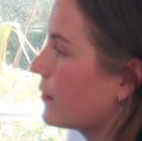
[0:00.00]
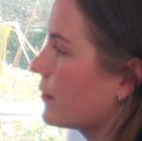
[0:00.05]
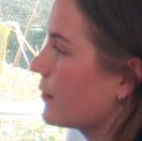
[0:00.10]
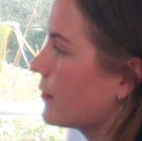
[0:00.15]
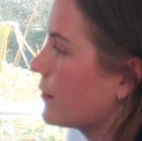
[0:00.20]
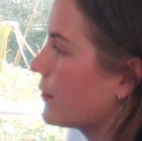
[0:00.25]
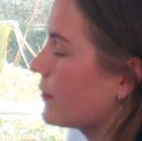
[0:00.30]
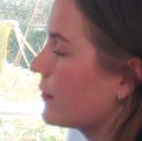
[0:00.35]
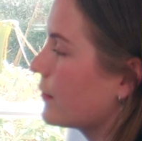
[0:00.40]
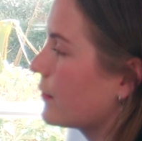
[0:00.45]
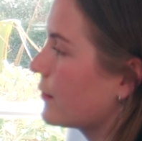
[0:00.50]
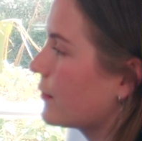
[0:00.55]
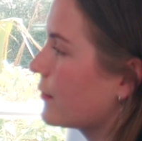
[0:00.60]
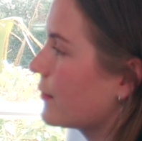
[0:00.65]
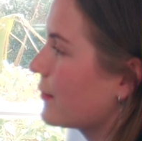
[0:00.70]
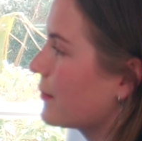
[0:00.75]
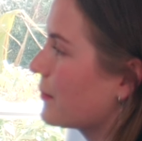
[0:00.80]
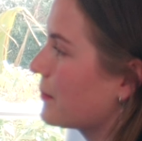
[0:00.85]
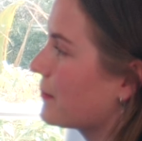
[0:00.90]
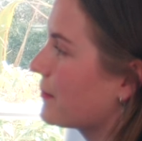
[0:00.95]

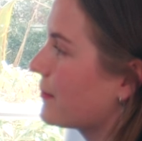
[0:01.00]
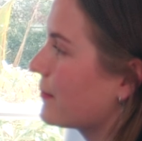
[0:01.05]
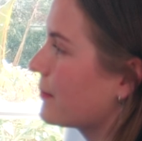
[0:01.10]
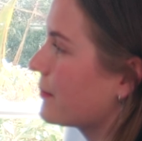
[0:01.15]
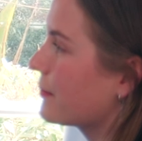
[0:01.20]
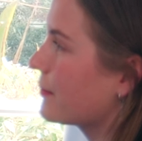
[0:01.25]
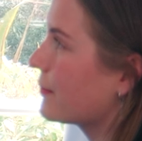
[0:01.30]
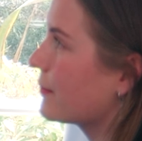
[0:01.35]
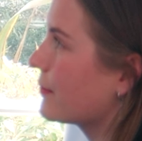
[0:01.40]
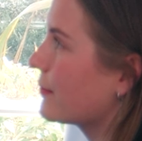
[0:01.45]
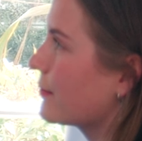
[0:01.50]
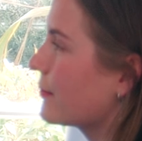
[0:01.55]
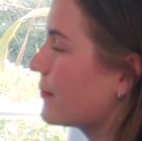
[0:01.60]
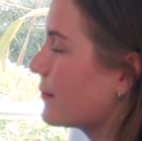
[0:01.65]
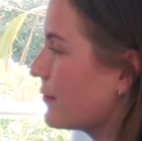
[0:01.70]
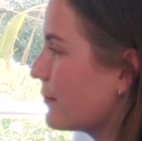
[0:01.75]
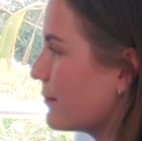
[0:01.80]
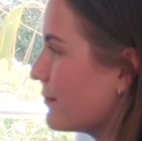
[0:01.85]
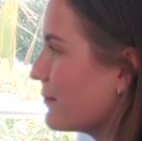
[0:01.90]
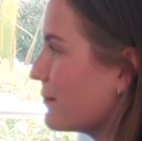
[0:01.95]

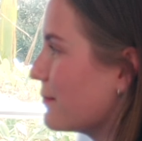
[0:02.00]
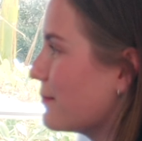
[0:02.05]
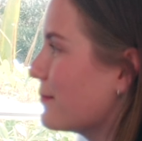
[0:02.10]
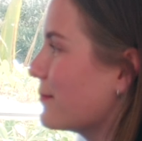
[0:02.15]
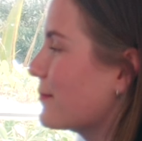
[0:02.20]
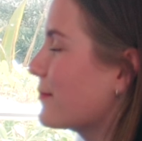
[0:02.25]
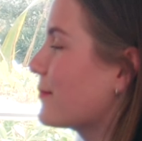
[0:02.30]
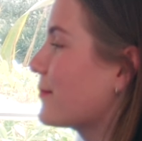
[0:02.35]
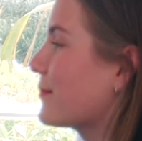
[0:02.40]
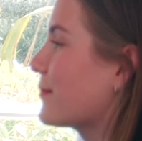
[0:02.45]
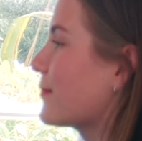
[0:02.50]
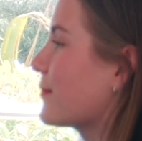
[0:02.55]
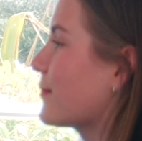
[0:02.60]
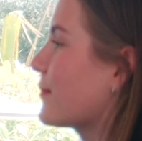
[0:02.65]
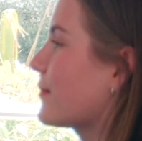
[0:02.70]
(not speaking)